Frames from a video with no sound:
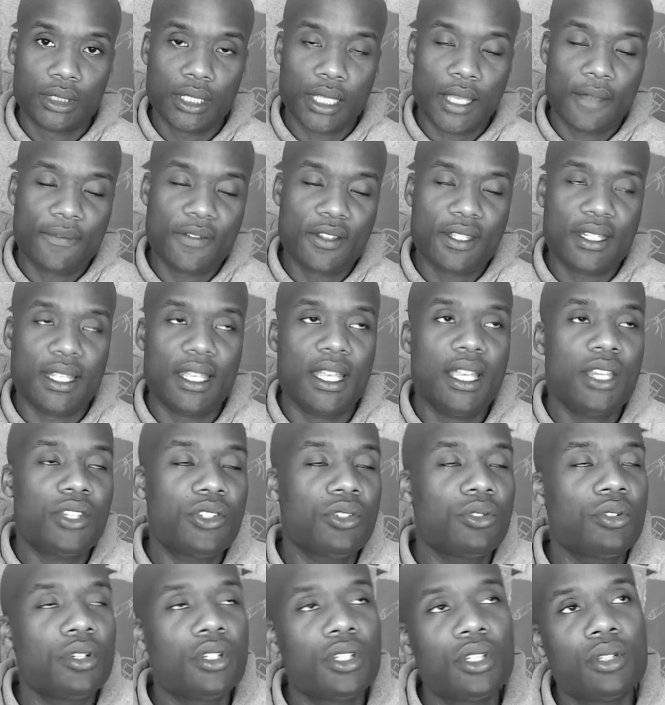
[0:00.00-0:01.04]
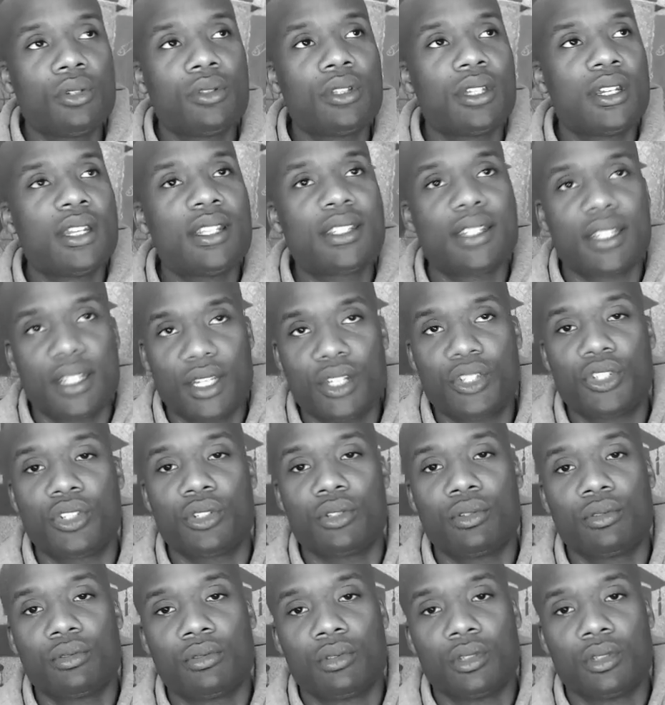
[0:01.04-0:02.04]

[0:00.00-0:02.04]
If it's an issue to you, then it's an issue.